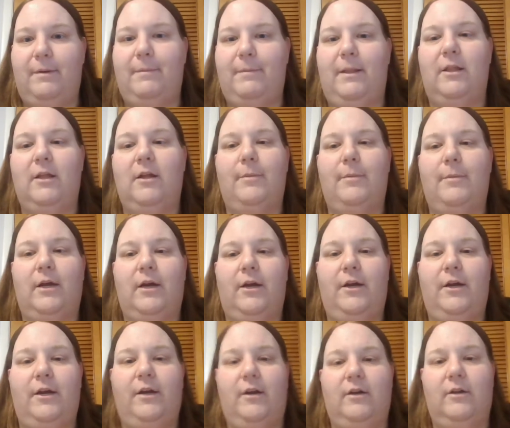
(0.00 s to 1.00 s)
it a little bigger
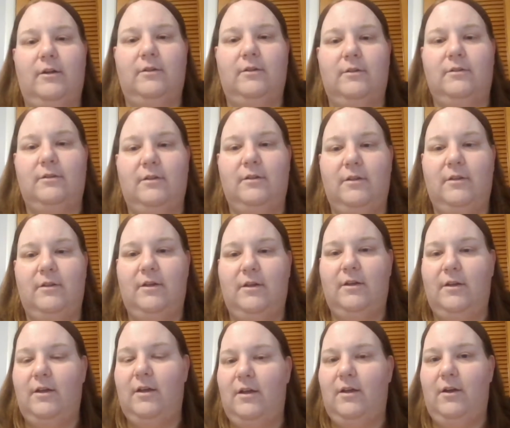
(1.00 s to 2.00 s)
here.
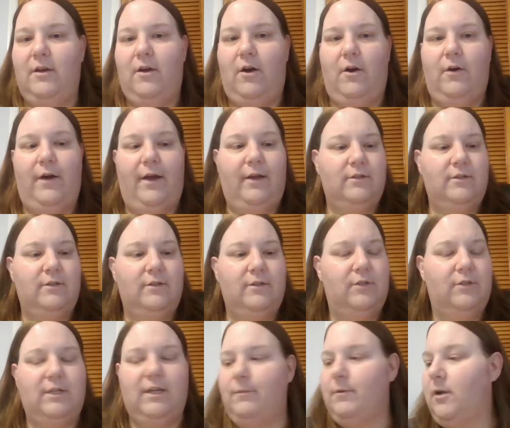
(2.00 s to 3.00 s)
Alright, so
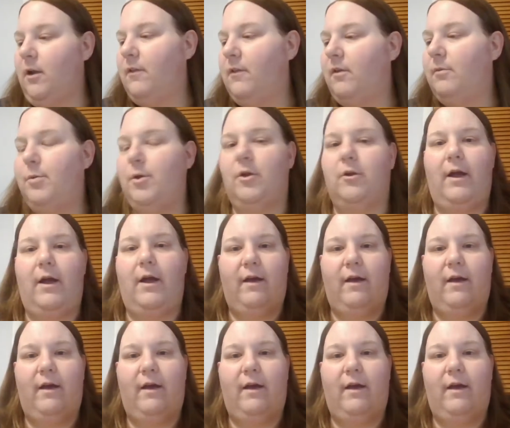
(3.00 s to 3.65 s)
today we're not on the computer.